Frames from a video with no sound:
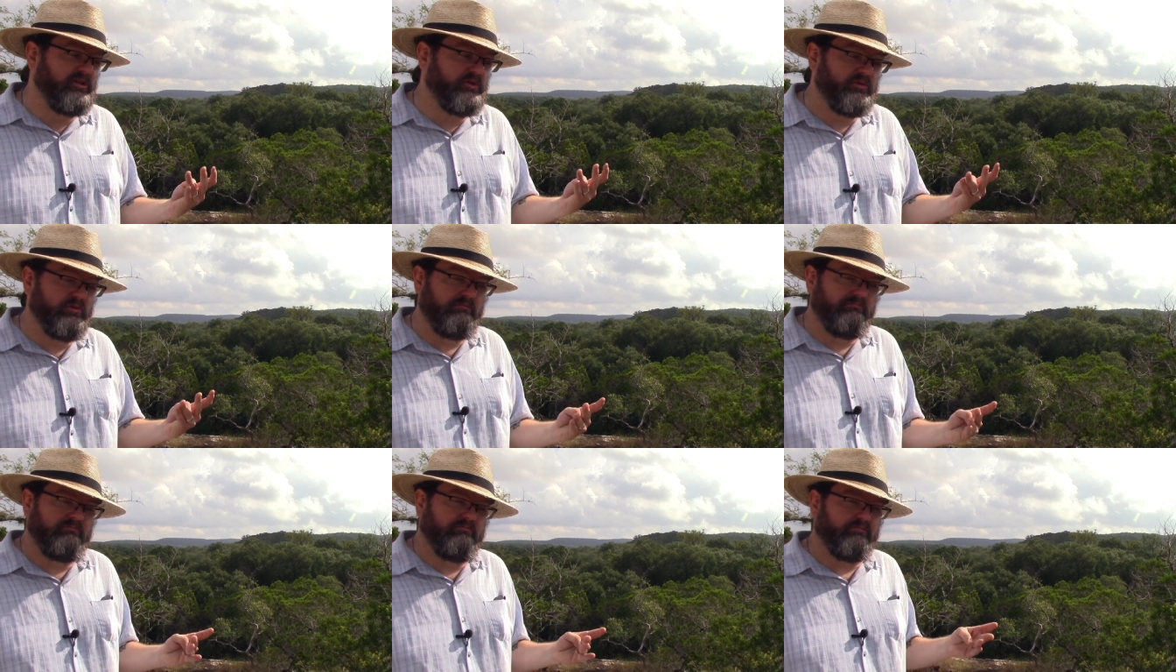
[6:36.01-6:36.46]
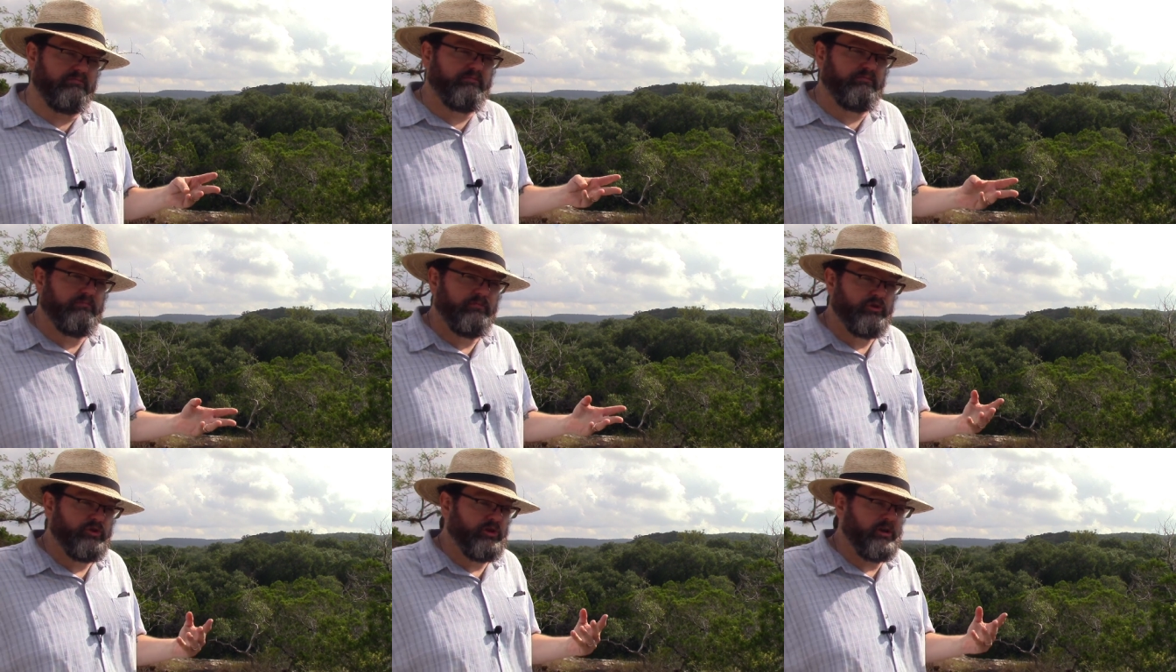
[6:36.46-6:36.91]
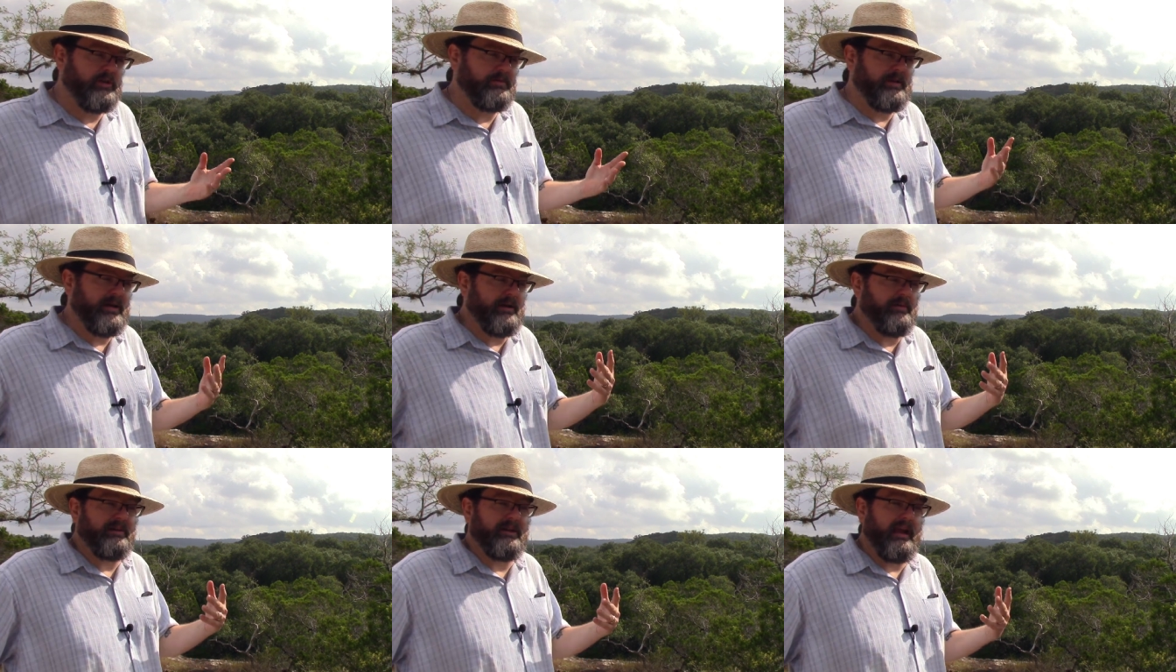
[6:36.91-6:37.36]
You should have
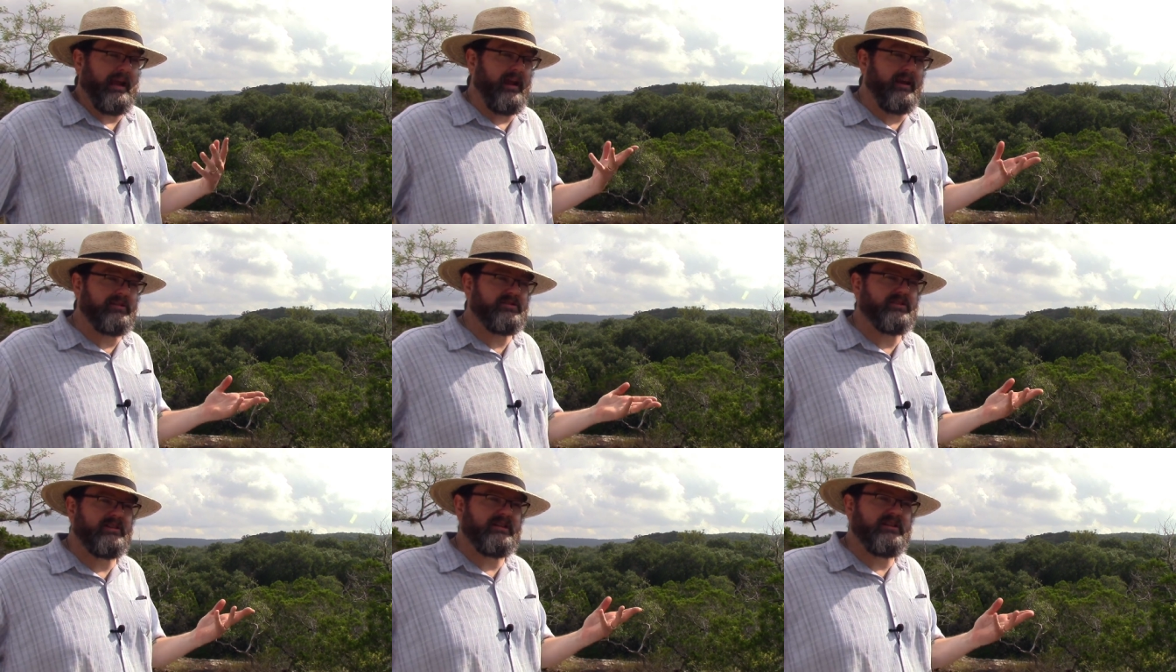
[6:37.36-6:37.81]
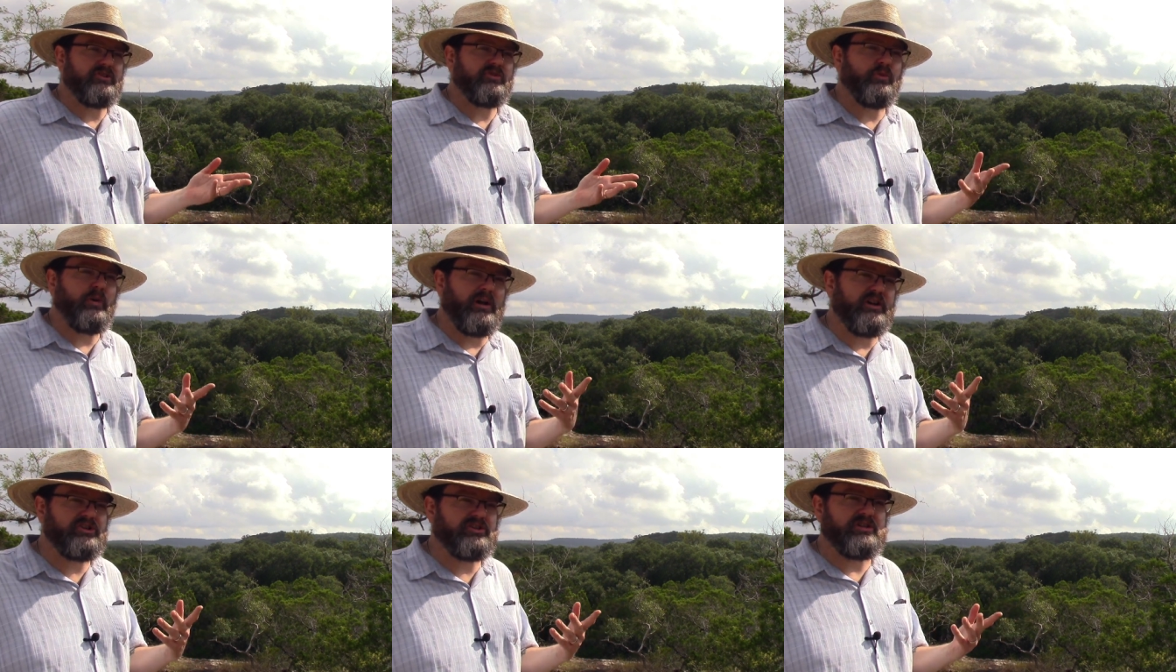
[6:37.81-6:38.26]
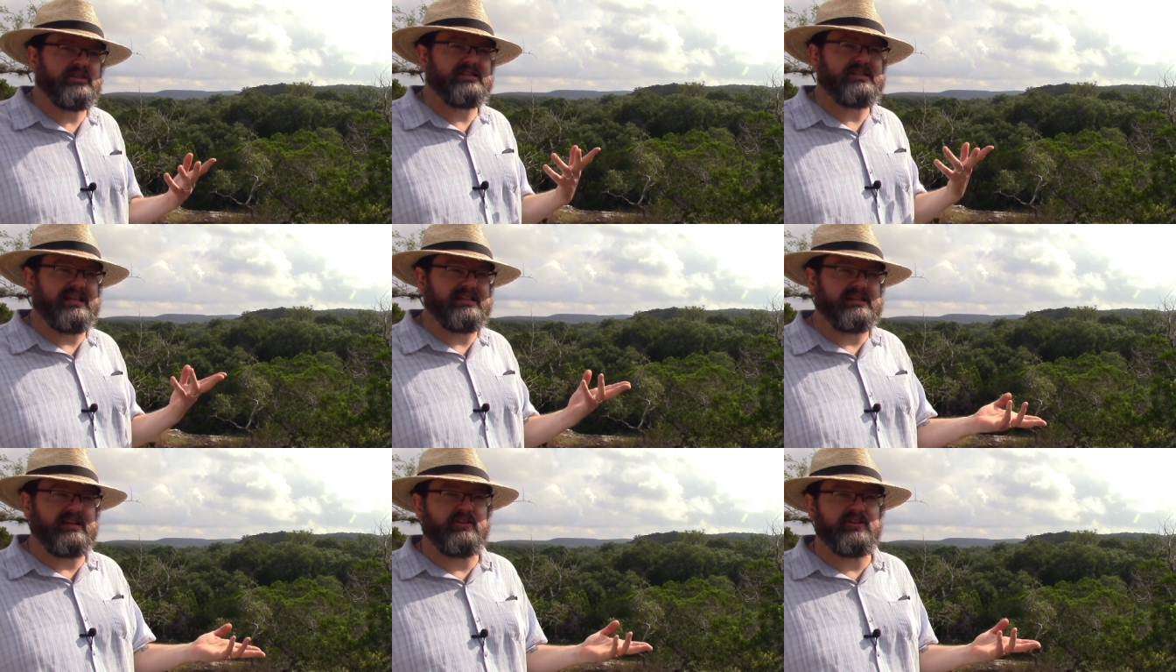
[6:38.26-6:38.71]
been able to answer these
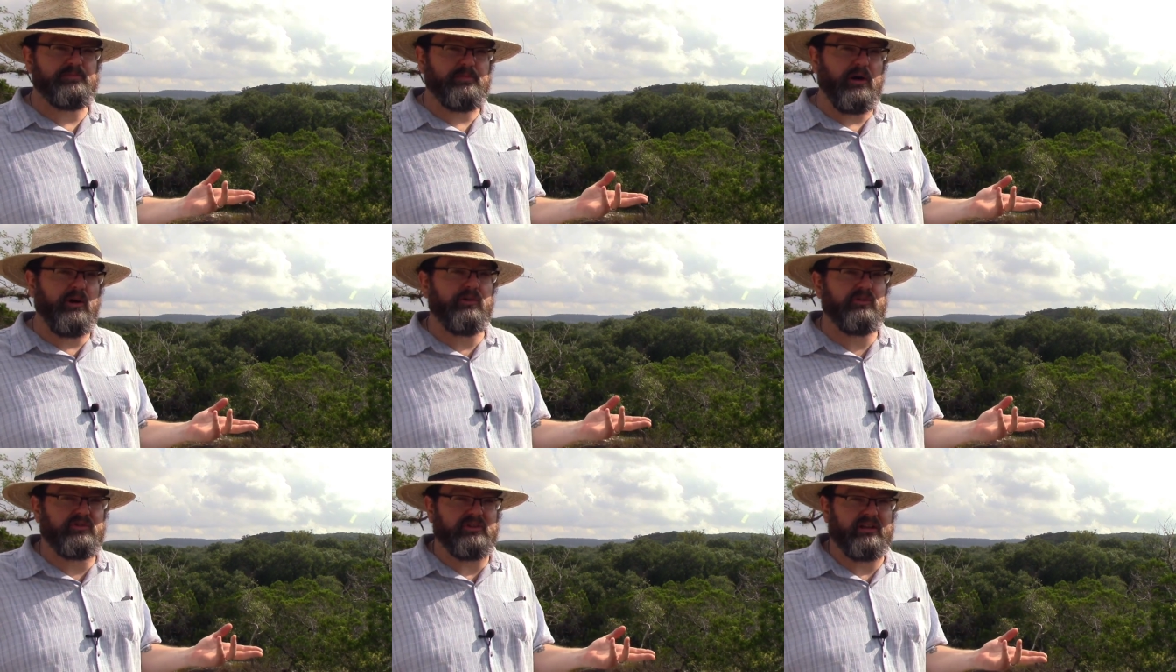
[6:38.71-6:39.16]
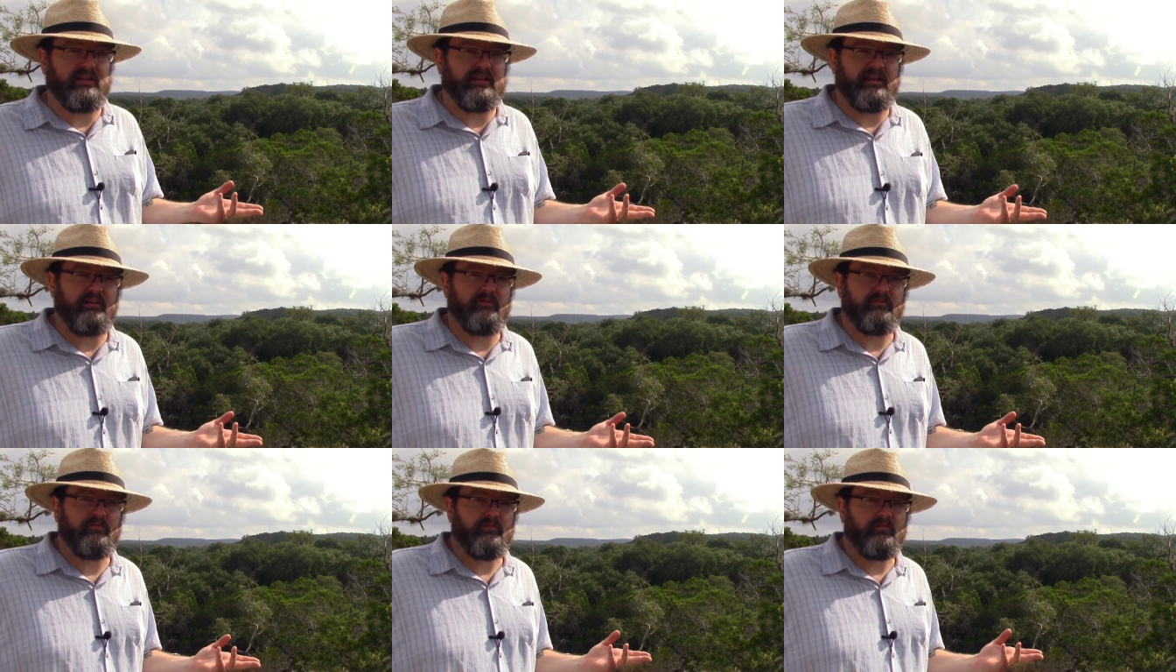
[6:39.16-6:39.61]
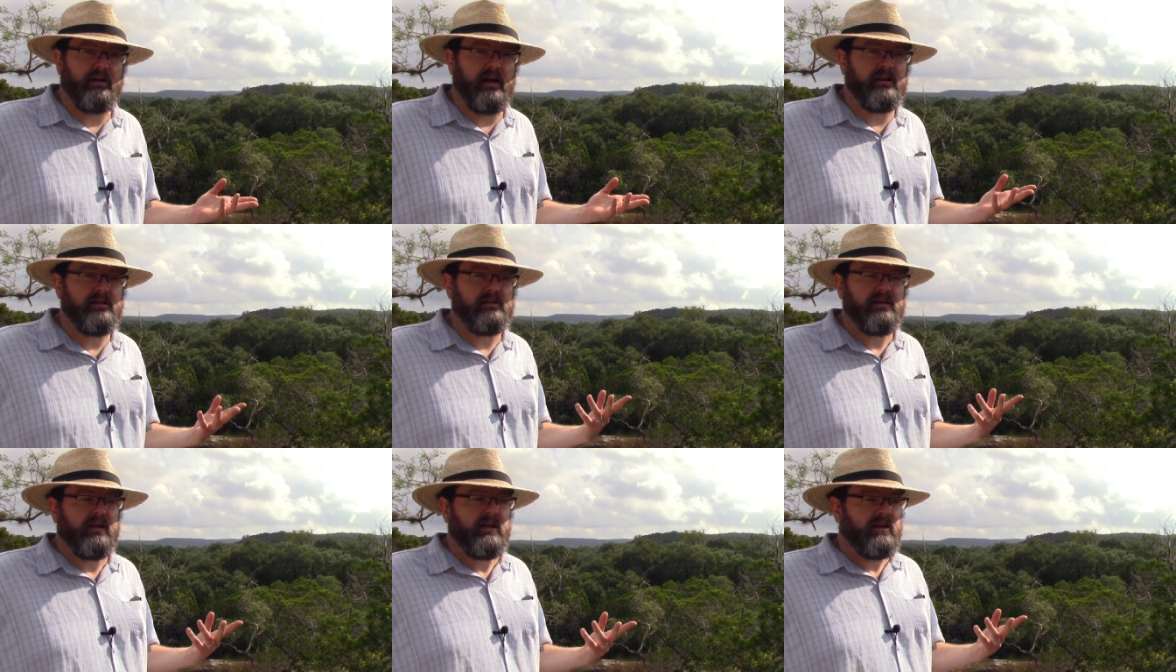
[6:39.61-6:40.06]
questions as I was posing them,
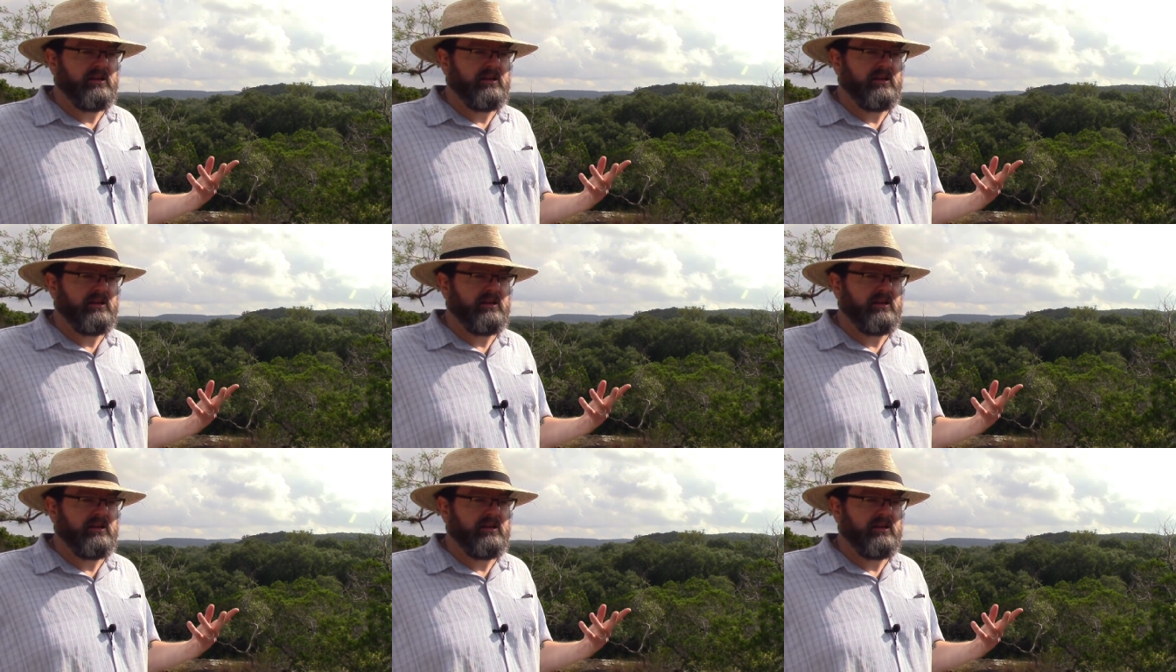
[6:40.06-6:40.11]
right?